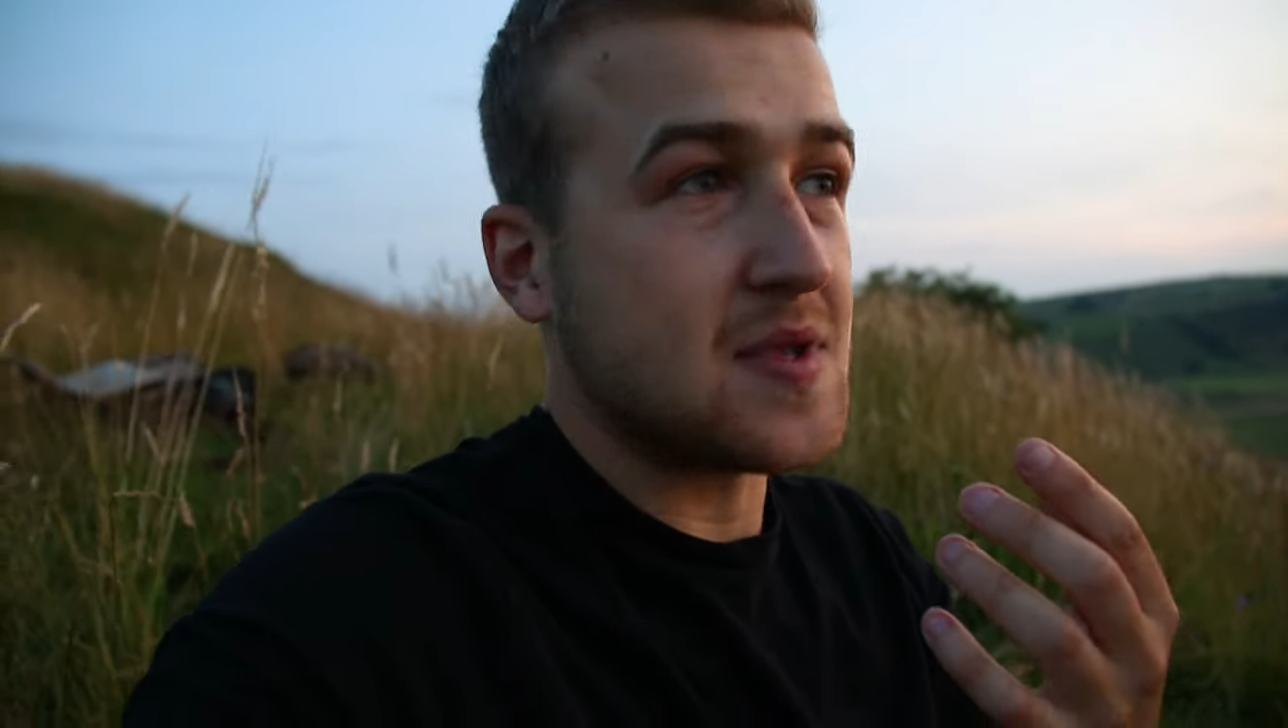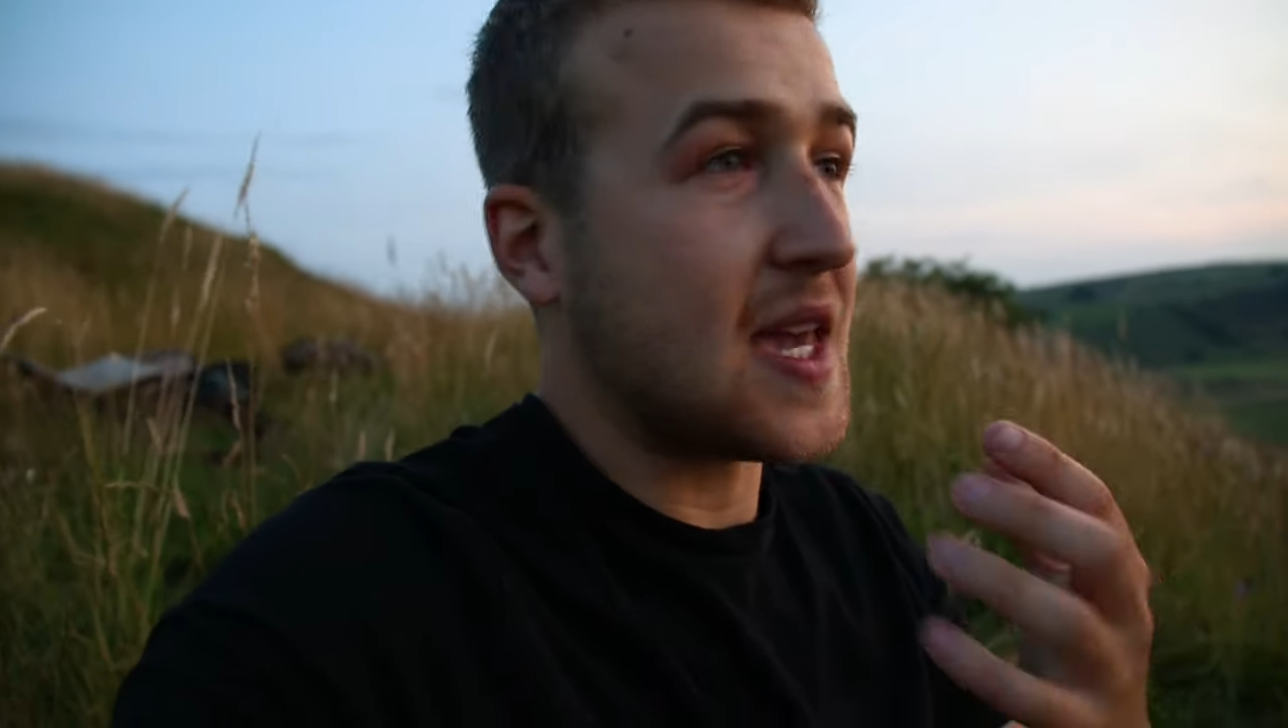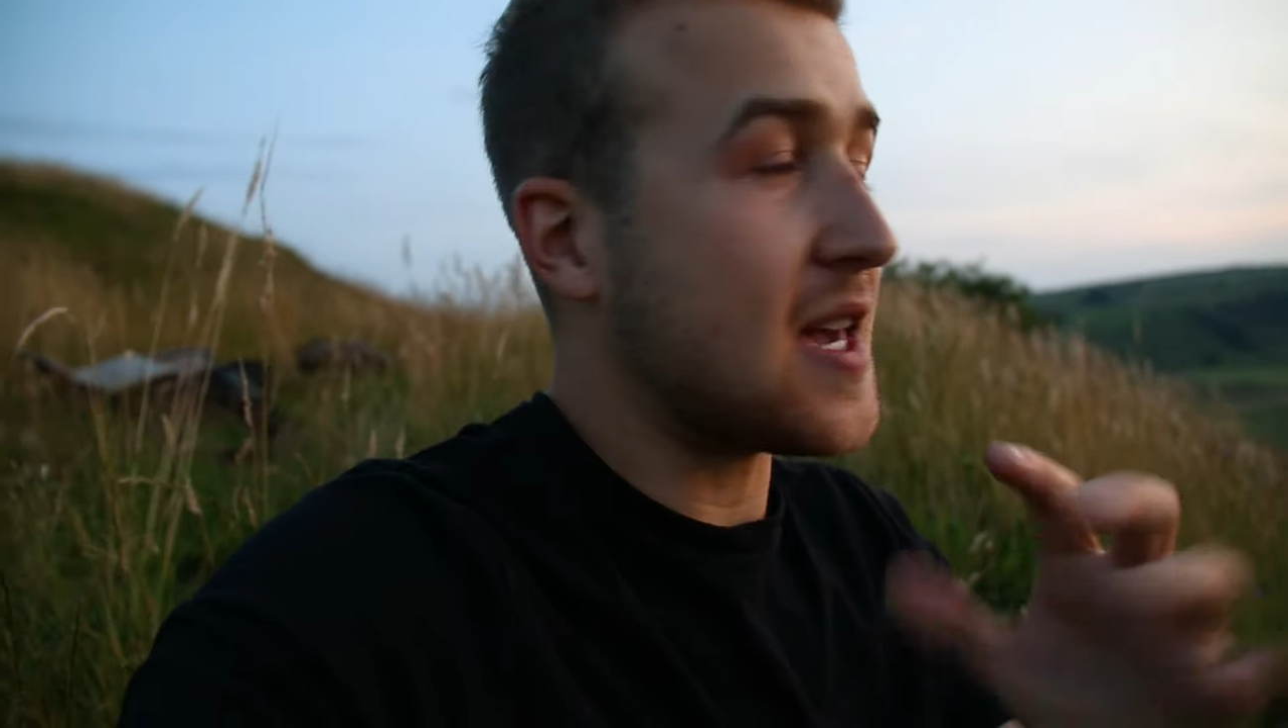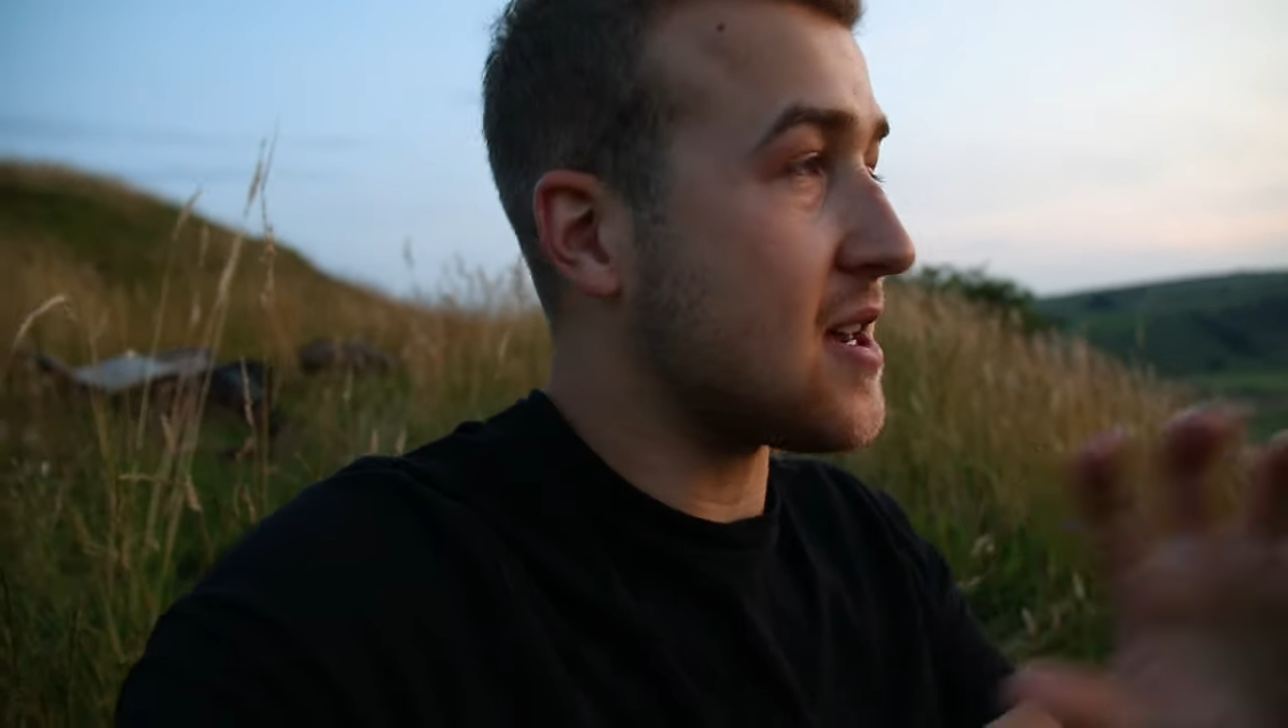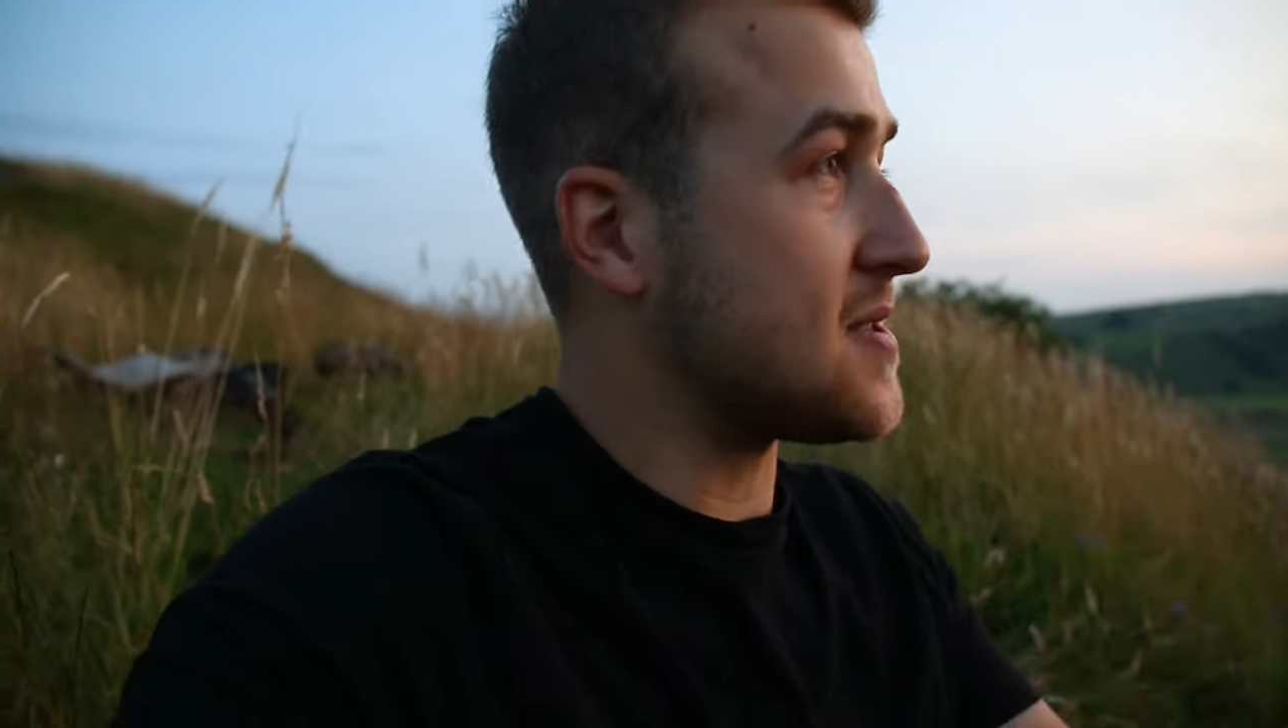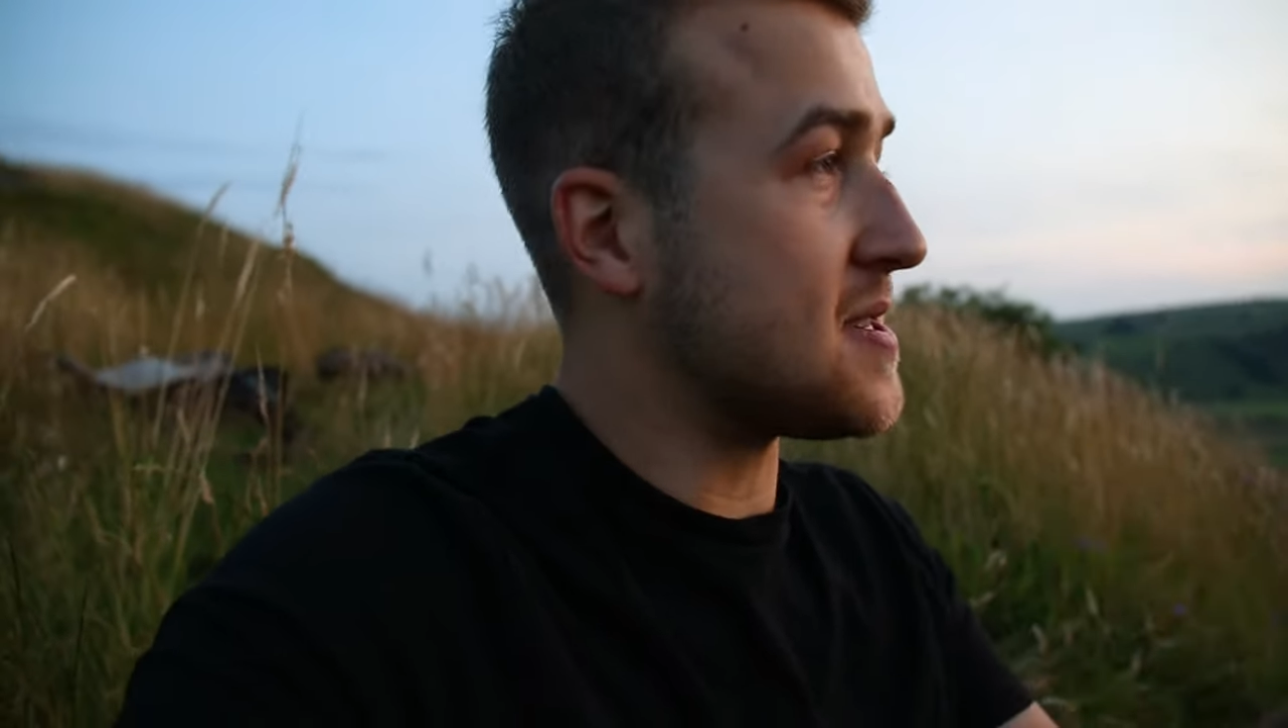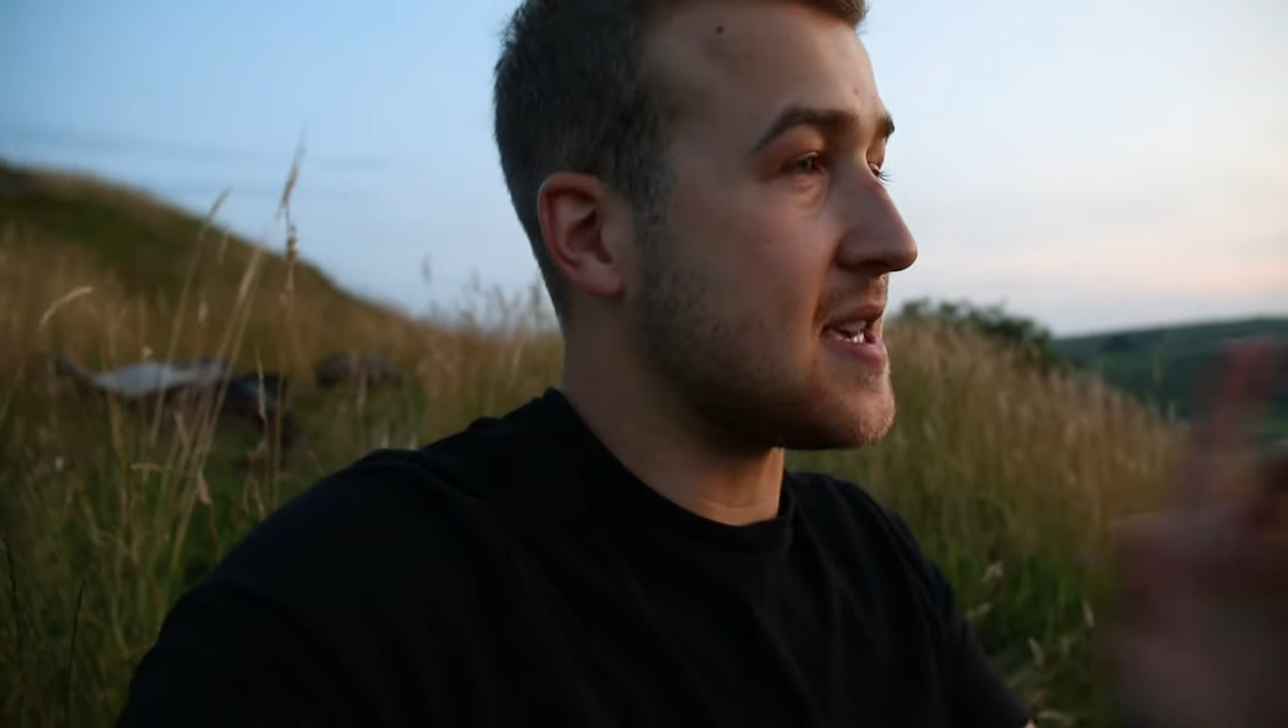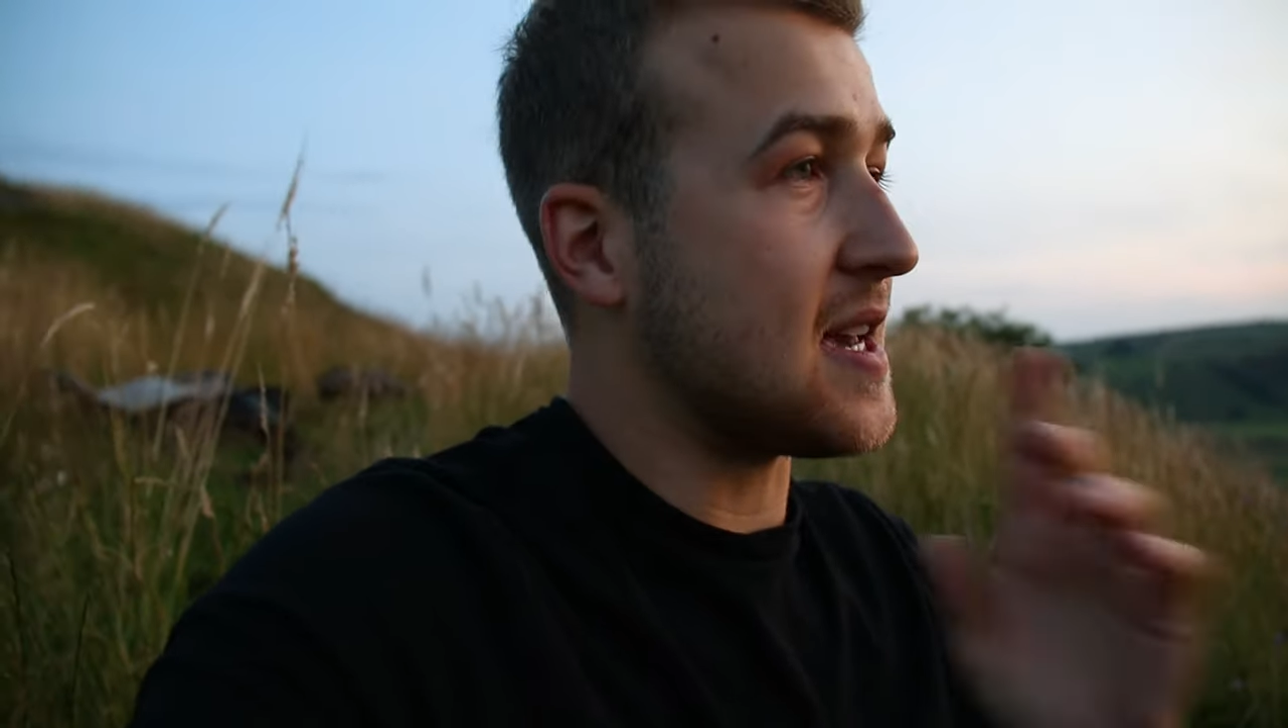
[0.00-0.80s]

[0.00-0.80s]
take you to